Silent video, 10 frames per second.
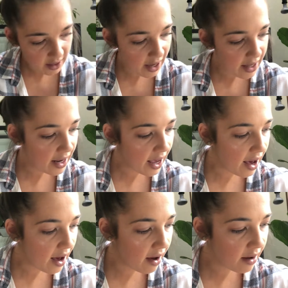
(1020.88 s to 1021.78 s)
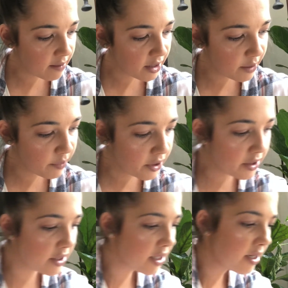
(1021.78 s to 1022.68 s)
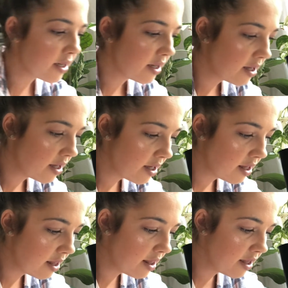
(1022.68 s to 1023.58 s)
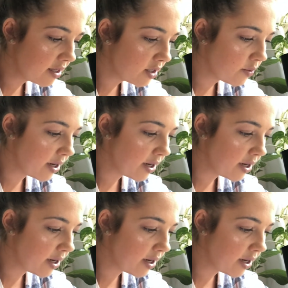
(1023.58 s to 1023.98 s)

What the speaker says: And now I'm going to put this one